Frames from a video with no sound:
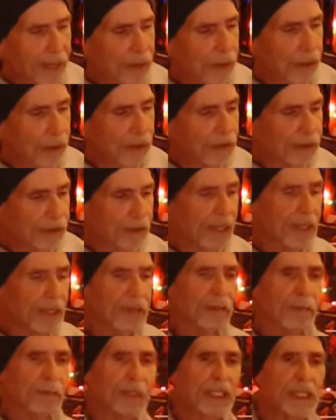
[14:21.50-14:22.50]
know it's got
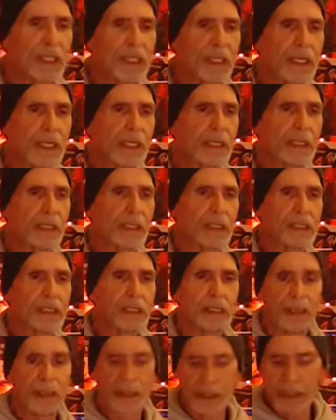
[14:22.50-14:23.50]
to be
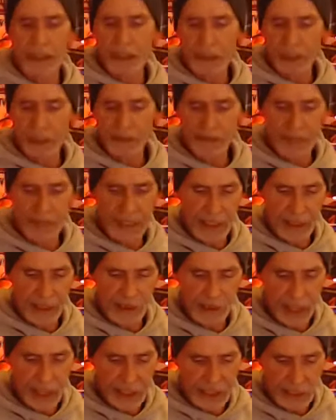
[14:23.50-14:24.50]
the final
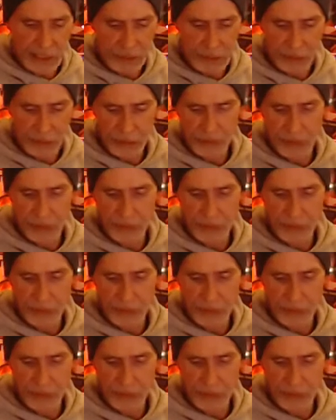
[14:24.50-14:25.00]
seconds.